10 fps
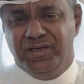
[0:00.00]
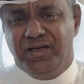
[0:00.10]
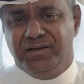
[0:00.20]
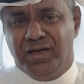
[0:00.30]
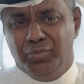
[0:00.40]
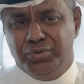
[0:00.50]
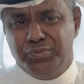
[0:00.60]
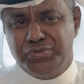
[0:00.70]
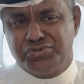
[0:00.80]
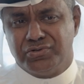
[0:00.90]
and how can
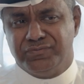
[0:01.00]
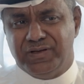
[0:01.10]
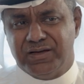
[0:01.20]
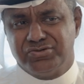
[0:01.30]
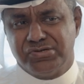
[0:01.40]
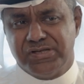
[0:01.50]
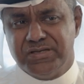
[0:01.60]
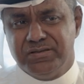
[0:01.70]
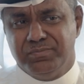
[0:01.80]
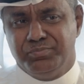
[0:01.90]
we sort of
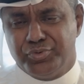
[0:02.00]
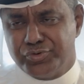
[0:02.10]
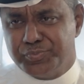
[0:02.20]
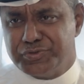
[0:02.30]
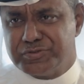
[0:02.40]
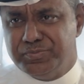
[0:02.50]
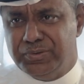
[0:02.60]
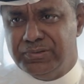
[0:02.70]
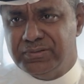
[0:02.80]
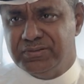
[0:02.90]
actually purpose
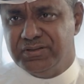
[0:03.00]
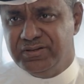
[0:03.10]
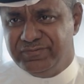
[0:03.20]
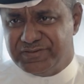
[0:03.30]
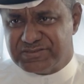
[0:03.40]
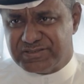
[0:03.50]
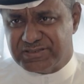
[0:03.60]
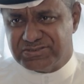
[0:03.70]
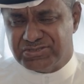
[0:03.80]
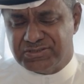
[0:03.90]
build
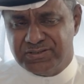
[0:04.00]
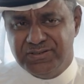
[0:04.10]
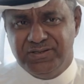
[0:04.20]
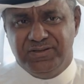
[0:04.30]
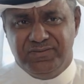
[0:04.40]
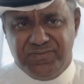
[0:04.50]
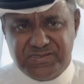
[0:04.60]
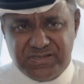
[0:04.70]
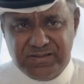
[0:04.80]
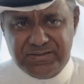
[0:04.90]
infrastructure,
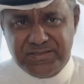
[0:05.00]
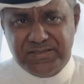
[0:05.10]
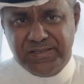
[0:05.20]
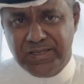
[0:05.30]
facility,